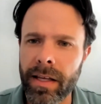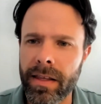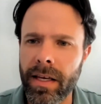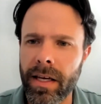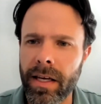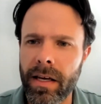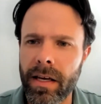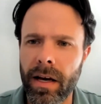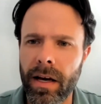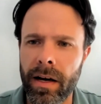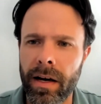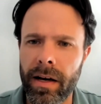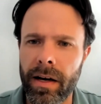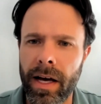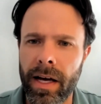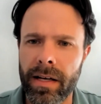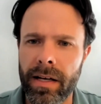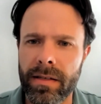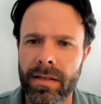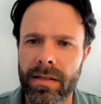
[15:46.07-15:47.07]
I think,
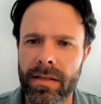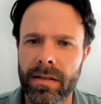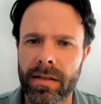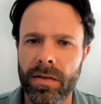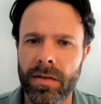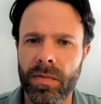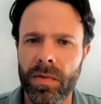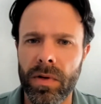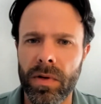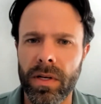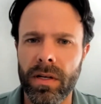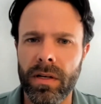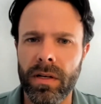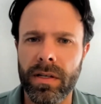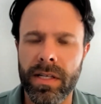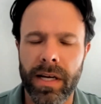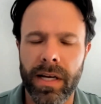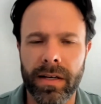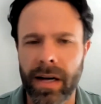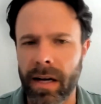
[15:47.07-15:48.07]
as different
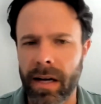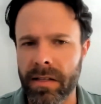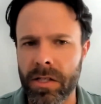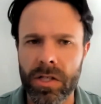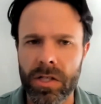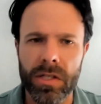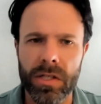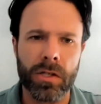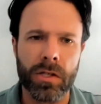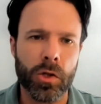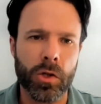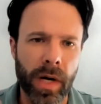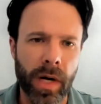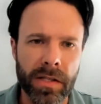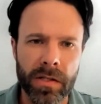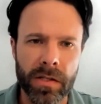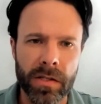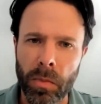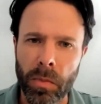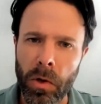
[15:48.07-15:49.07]
technologies and
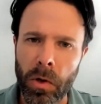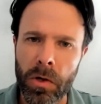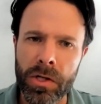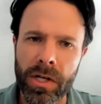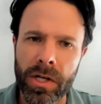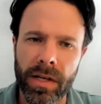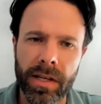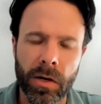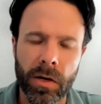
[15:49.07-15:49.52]
trends emerge.